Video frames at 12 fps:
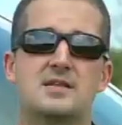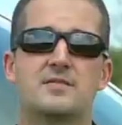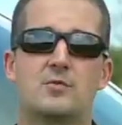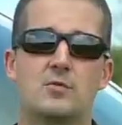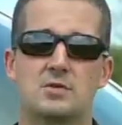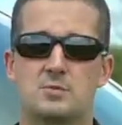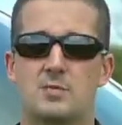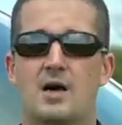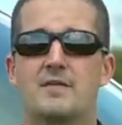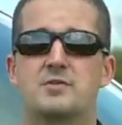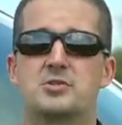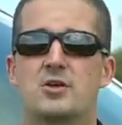and of course we'll
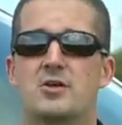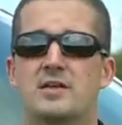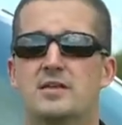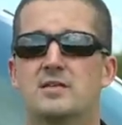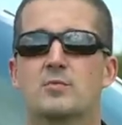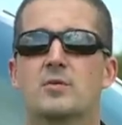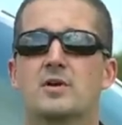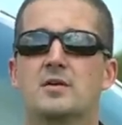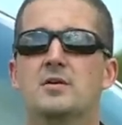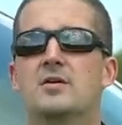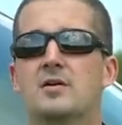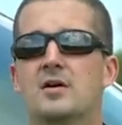have a charity that we're
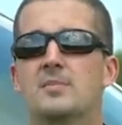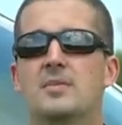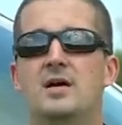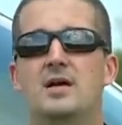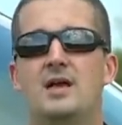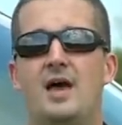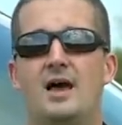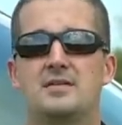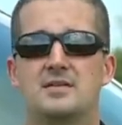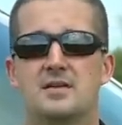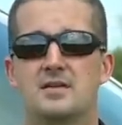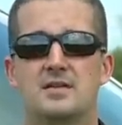gonna hook up at
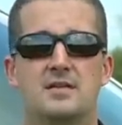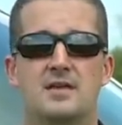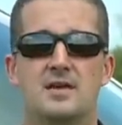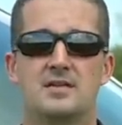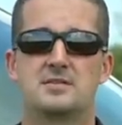the end of the day.